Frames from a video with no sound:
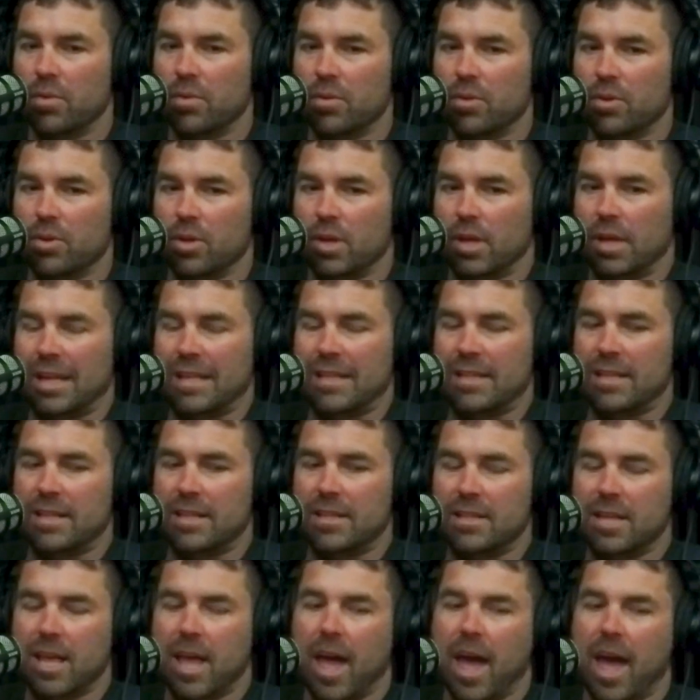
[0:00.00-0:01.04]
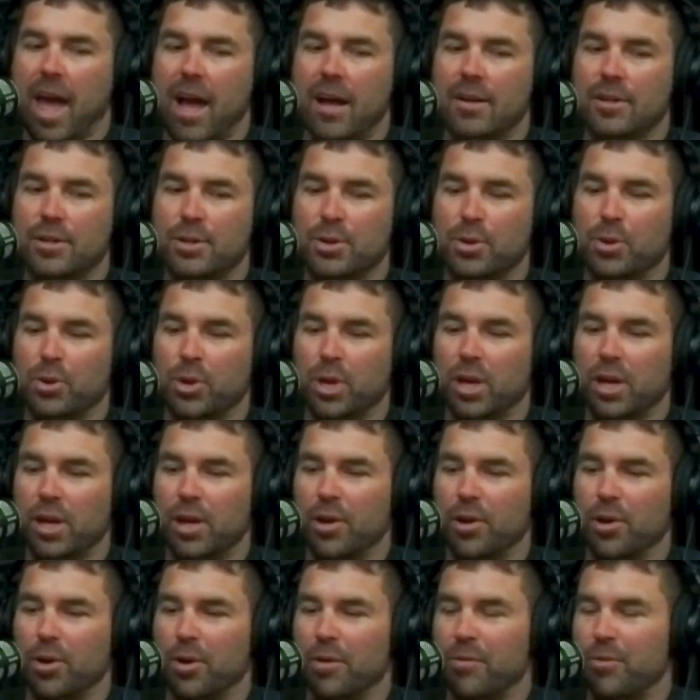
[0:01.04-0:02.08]
it's a hassle
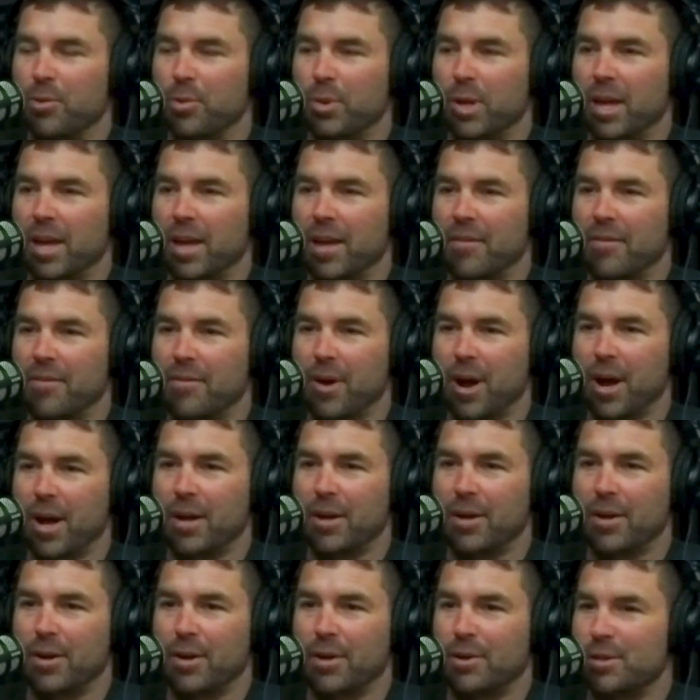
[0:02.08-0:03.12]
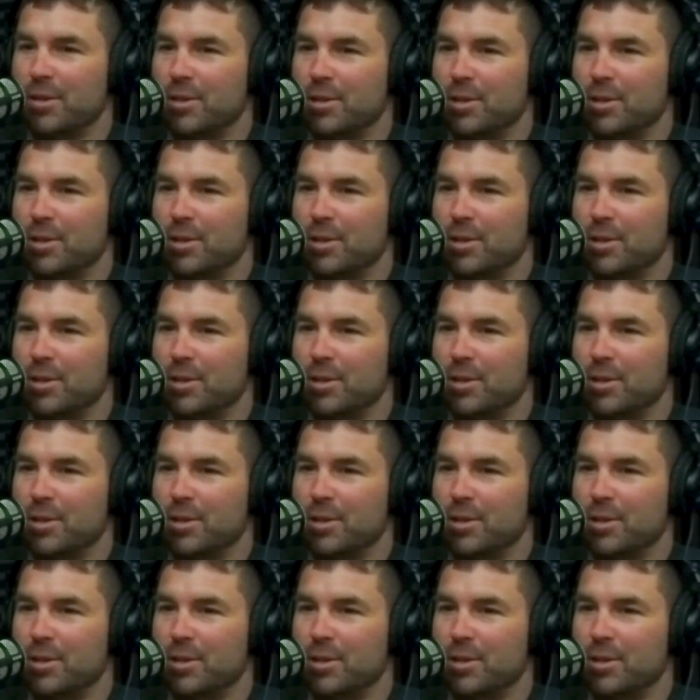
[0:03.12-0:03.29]
here if you can't find a